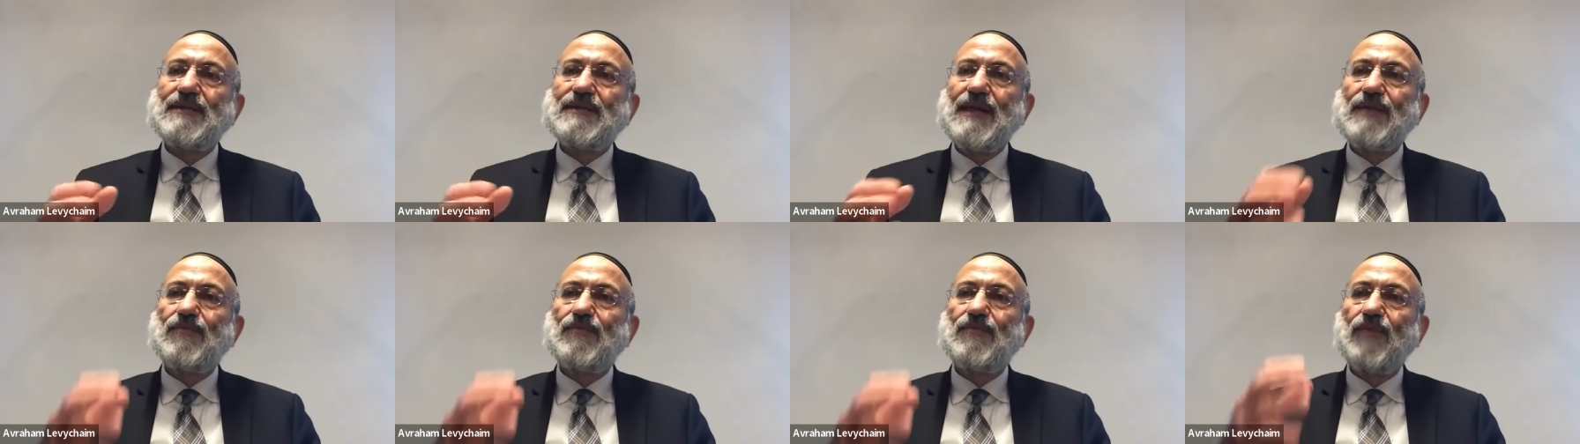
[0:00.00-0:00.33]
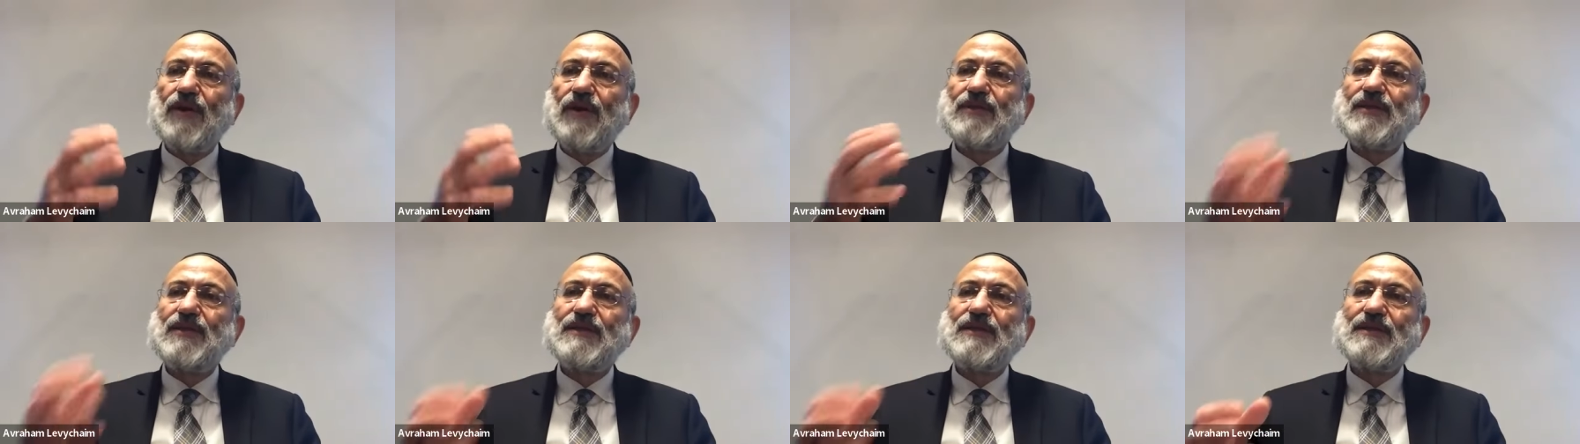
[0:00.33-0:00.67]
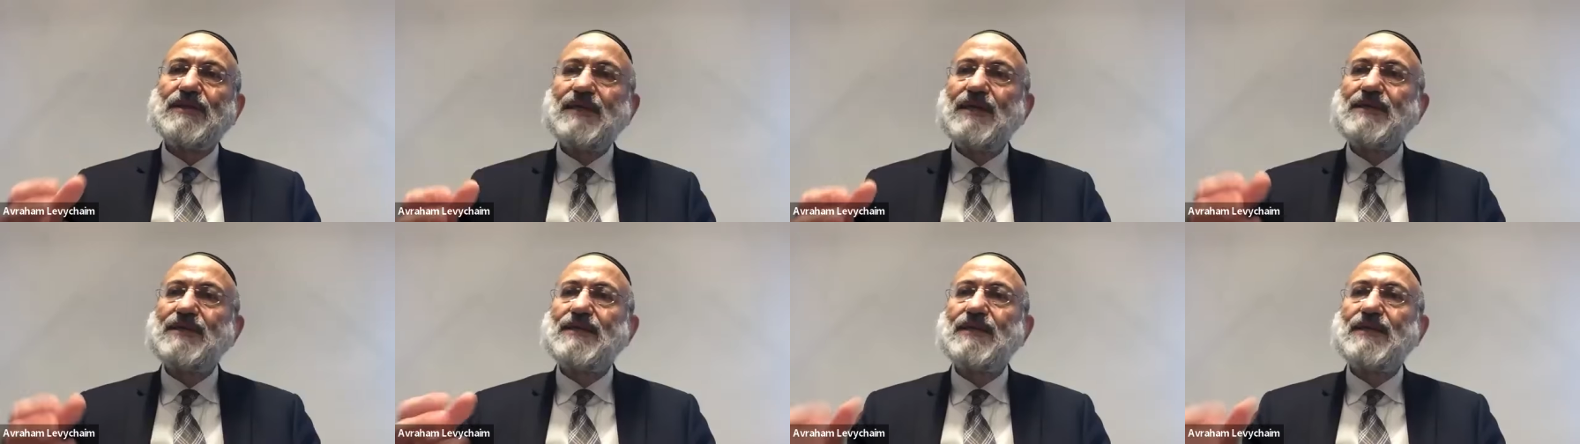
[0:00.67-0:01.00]
that what he
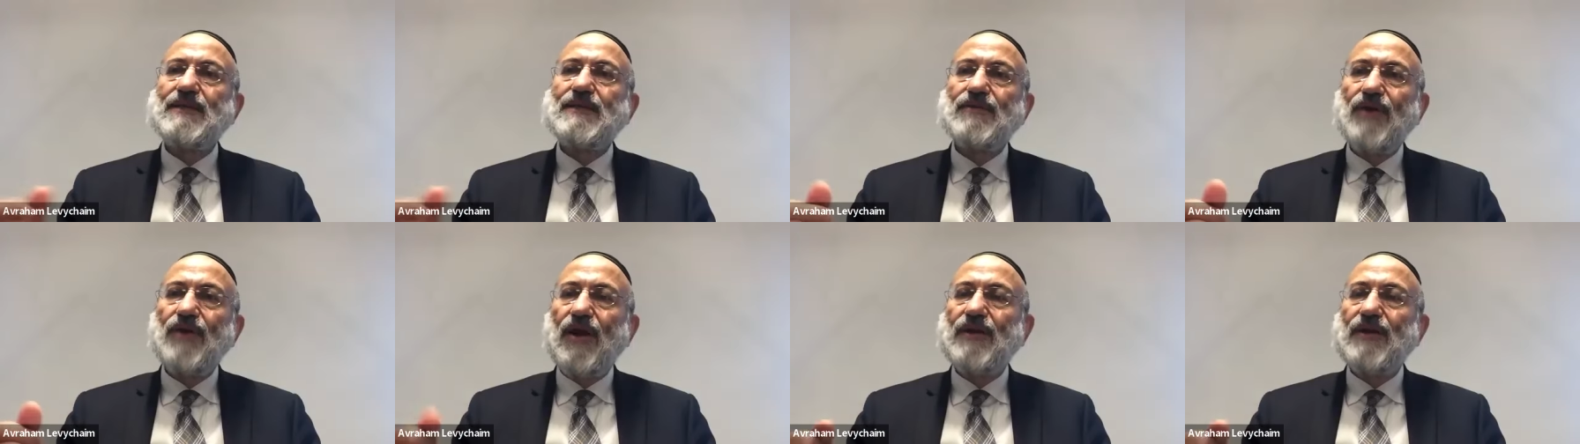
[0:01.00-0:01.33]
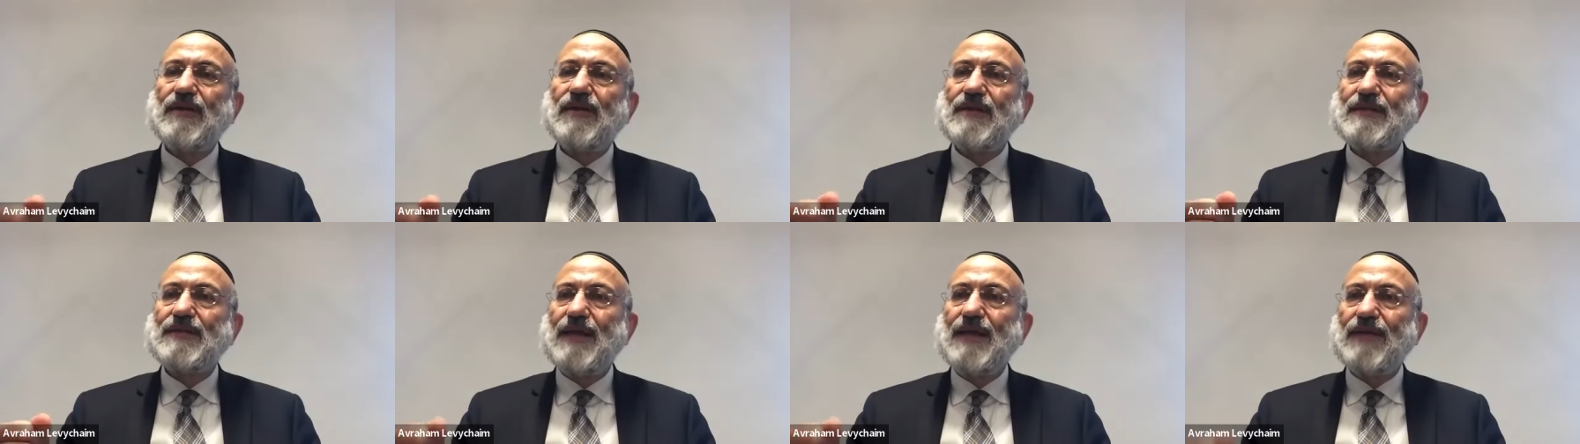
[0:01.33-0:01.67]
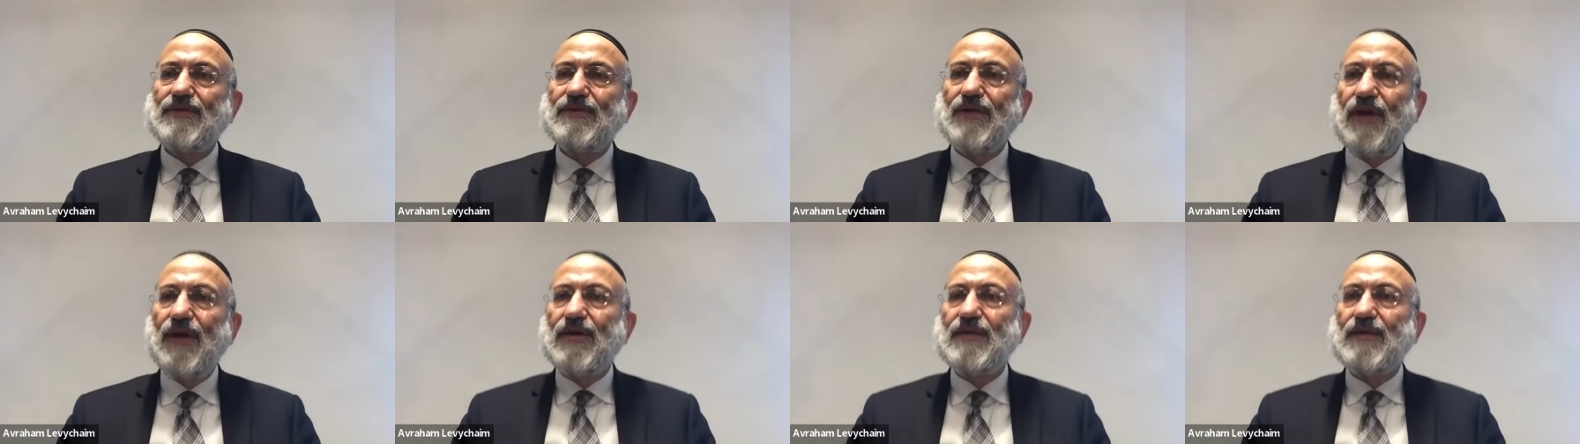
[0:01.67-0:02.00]
sees in darkness
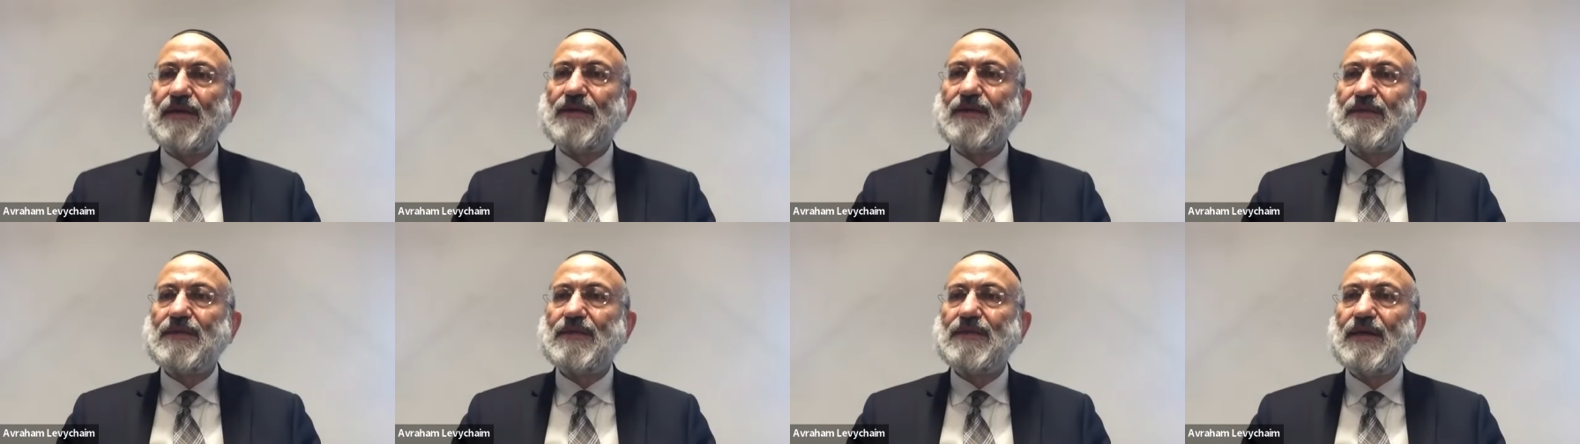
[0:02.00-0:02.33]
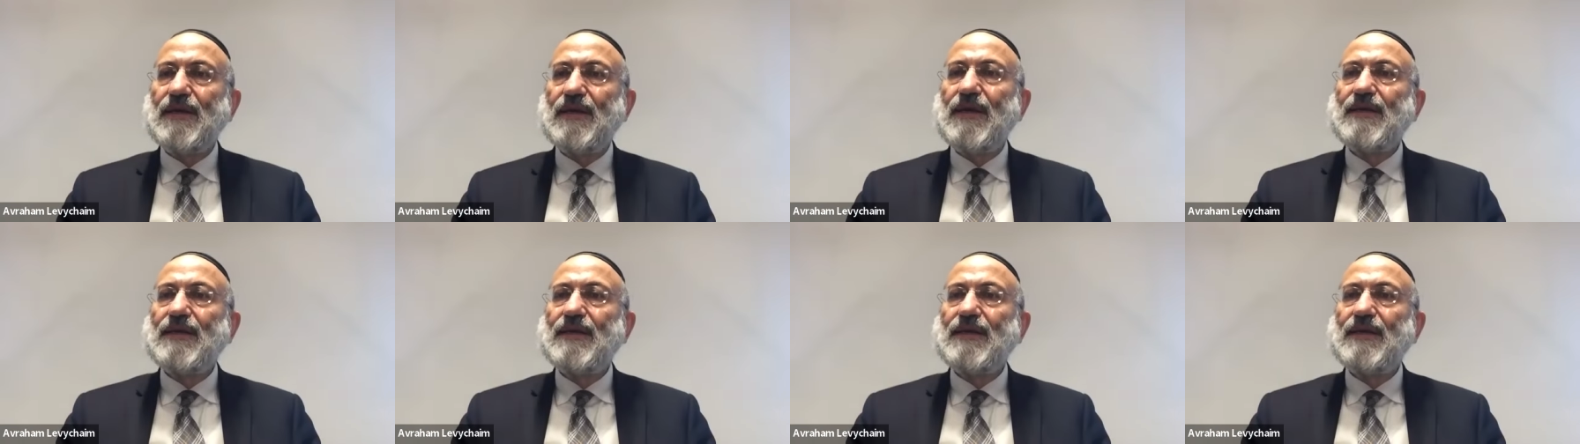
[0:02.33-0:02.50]
and darkness,